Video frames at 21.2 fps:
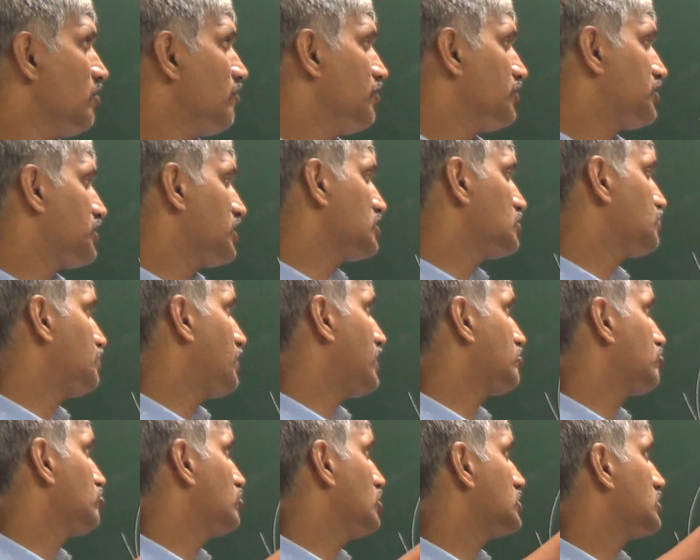with
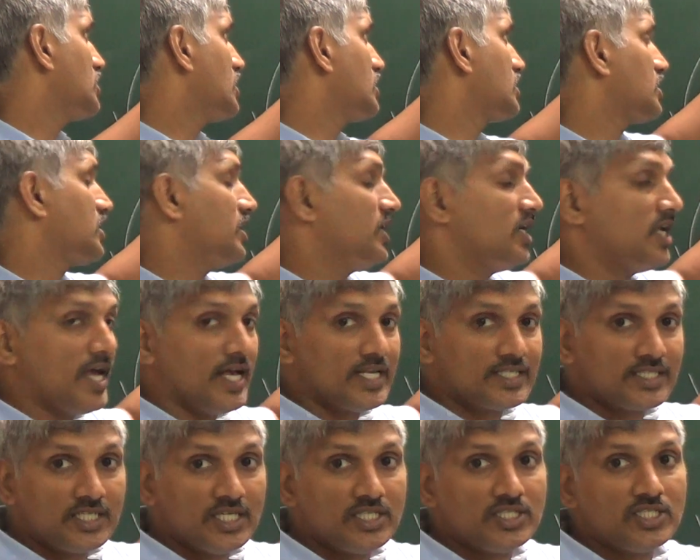respect to the circle
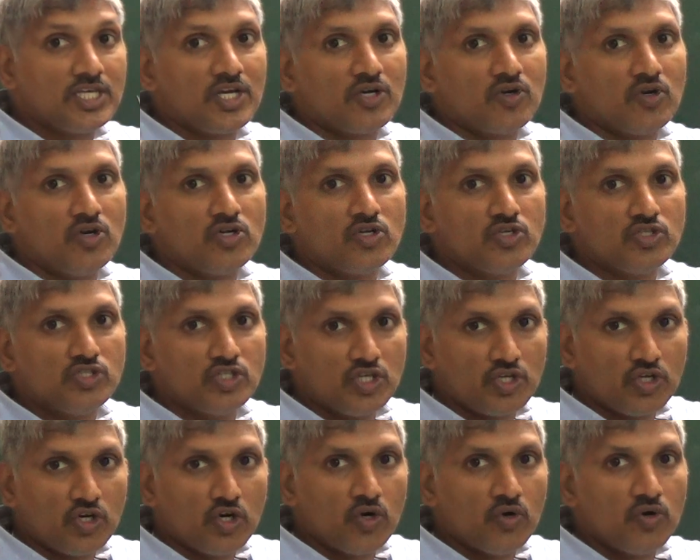S is equal to
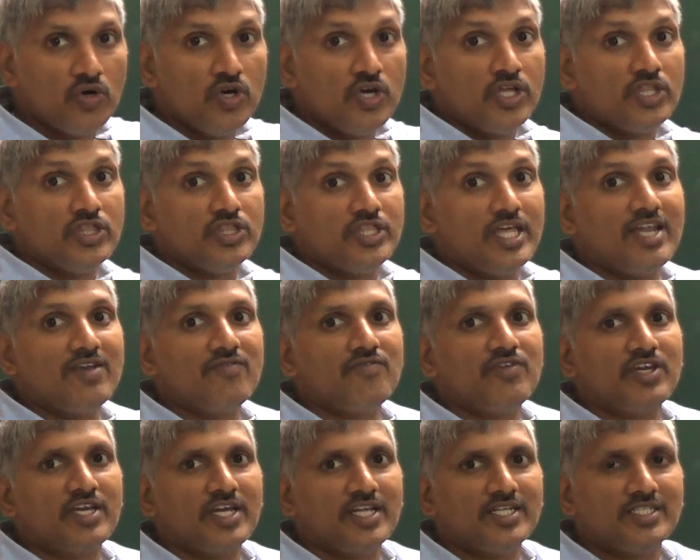0. Then
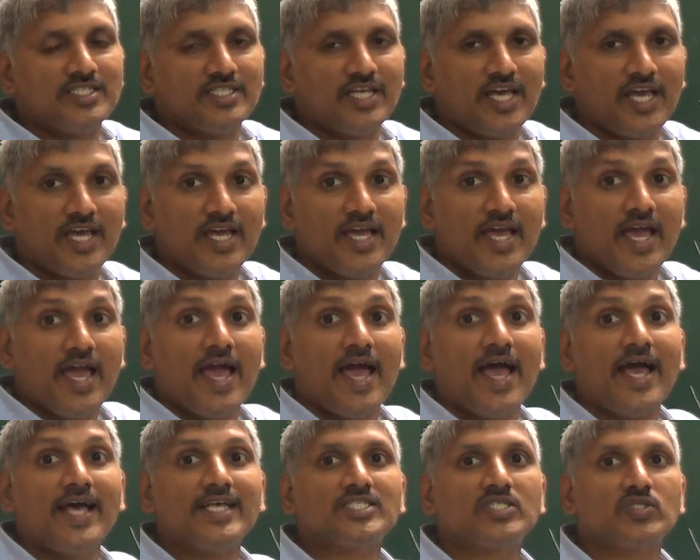we can say
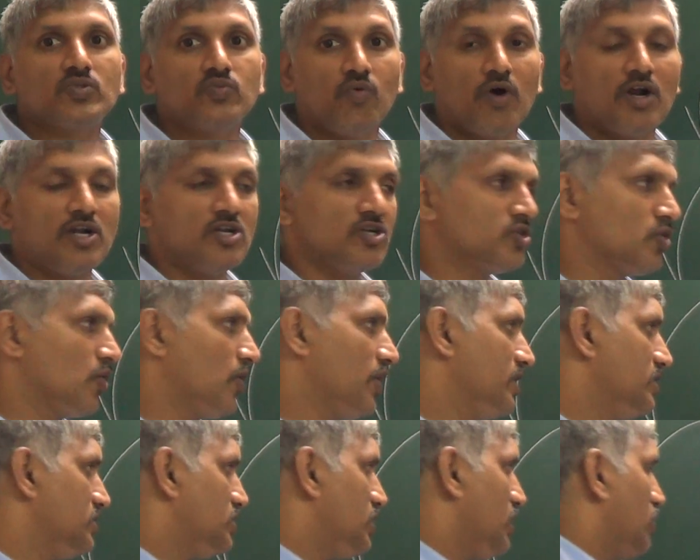S12
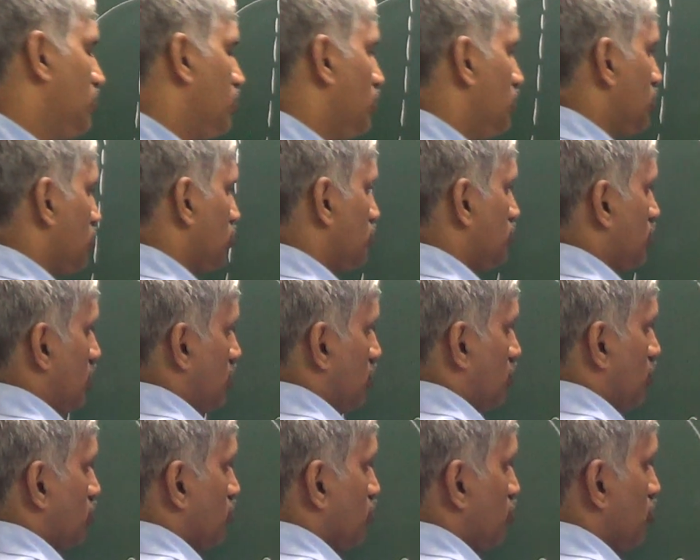is equal to
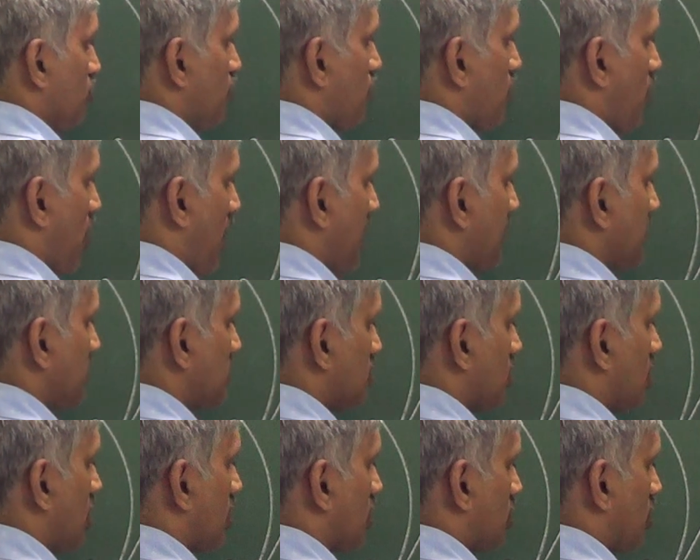0. 2 points
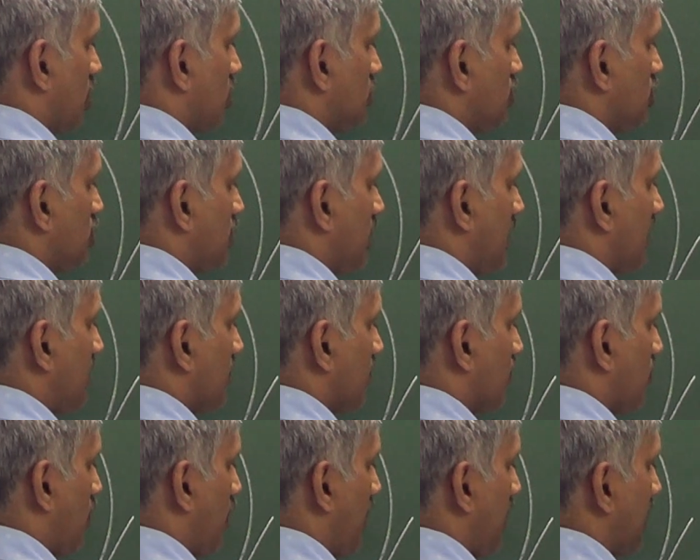are conjugate
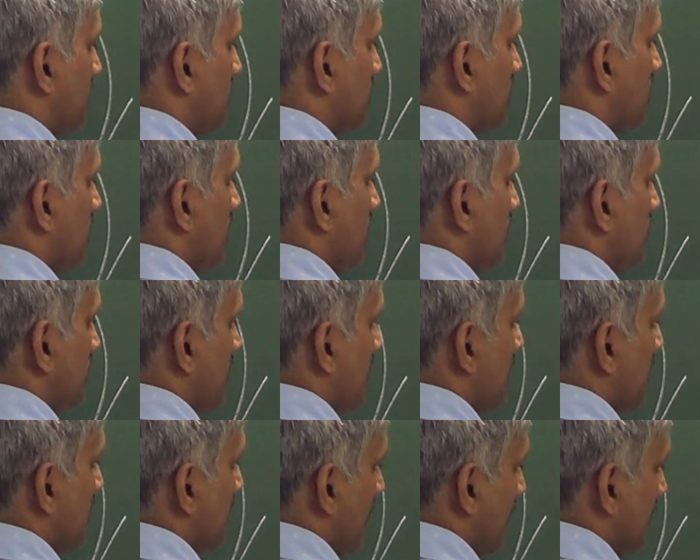points.
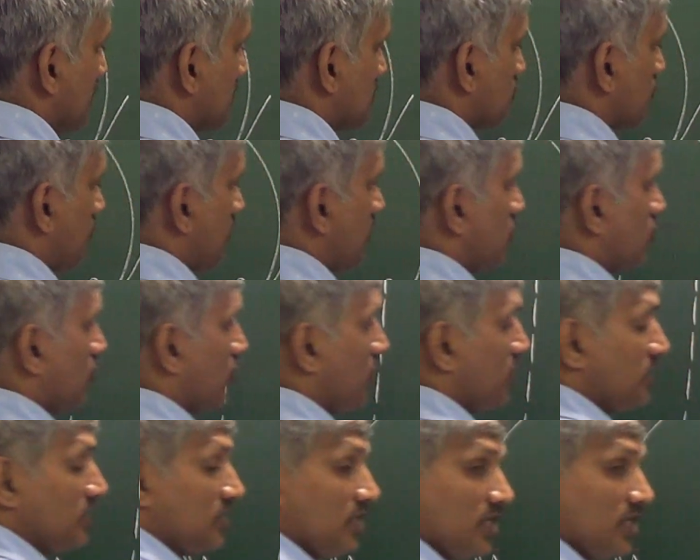Then S12 is